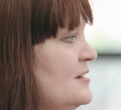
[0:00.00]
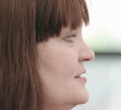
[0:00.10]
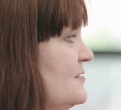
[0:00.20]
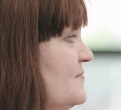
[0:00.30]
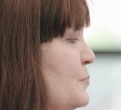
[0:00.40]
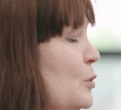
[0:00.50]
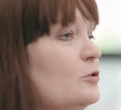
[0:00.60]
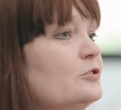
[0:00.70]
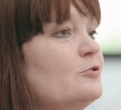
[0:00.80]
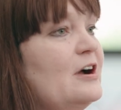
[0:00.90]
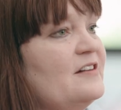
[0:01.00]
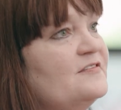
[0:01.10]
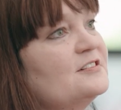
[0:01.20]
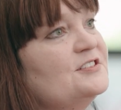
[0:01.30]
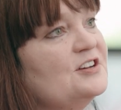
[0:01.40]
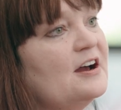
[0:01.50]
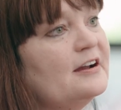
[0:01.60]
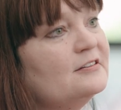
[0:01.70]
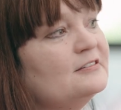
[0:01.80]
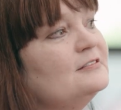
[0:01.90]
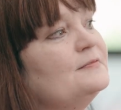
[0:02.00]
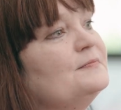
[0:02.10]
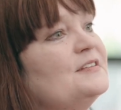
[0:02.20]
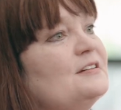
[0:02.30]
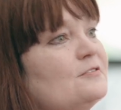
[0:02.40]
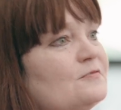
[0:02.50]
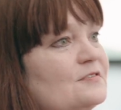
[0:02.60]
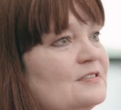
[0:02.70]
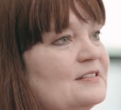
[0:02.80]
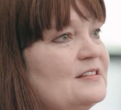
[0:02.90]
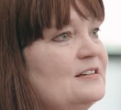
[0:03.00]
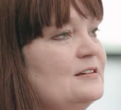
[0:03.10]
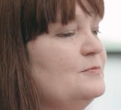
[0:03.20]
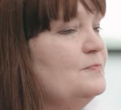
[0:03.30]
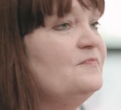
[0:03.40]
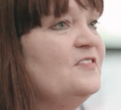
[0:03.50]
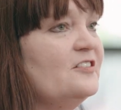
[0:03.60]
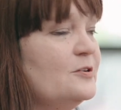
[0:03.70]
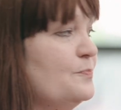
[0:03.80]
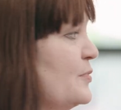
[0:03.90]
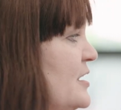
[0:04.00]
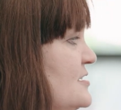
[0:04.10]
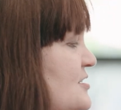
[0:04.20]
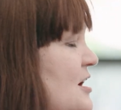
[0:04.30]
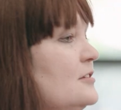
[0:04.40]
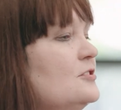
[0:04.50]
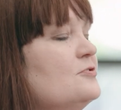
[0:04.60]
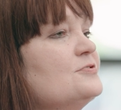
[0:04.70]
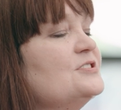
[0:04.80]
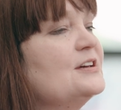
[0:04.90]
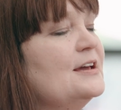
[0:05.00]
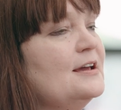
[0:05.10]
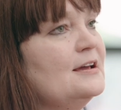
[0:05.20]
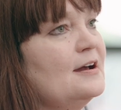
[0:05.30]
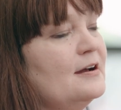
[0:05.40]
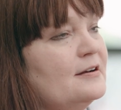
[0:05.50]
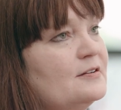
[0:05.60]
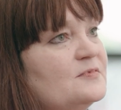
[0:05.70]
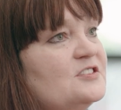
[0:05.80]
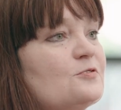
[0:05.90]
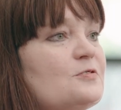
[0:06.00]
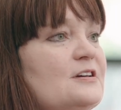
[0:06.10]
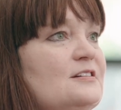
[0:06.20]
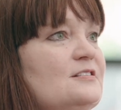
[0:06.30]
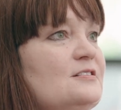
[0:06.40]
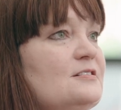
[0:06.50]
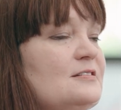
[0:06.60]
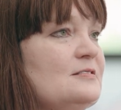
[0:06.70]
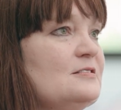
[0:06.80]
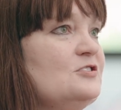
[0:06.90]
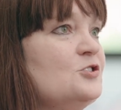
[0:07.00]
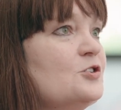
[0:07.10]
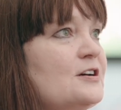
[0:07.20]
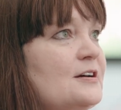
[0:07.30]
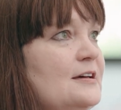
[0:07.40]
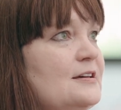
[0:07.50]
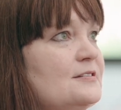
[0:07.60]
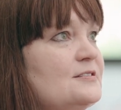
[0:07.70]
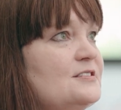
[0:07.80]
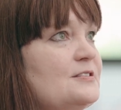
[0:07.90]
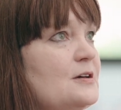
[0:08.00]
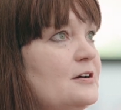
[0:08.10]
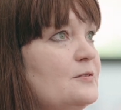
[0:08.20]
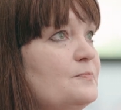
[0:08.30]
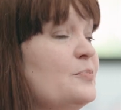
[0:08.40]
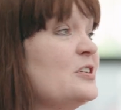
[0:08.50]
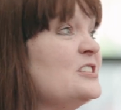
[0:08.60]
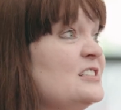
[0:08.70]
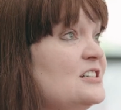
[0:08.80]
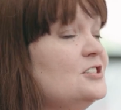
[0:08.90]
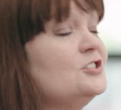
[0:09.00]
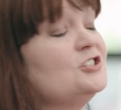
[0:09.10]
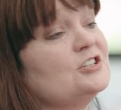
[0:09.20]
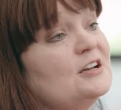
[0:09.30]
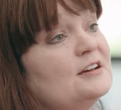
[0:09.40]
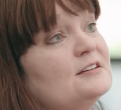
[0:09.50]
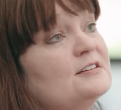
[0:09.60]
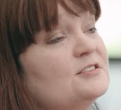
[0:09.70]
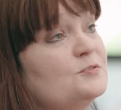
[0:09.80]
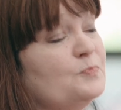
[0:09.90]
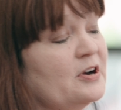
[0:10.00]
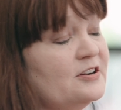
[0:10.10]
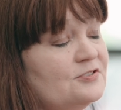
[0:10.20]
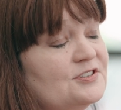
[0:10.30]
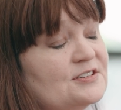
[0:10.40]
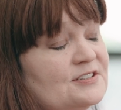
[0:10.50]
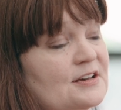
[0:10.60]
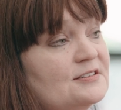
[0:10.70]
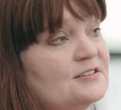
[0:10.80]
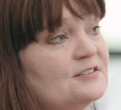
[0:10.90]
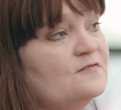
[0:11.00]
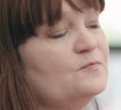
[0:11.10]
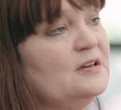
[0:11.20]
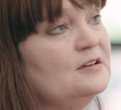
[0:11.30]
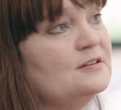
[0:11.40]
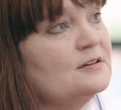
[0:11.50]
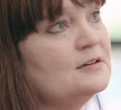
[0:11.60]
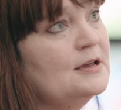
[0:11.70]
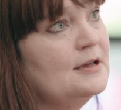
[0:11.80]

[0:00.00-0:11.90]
the bold graphic style, the very bright colors. So he took his prestige and his prior success of being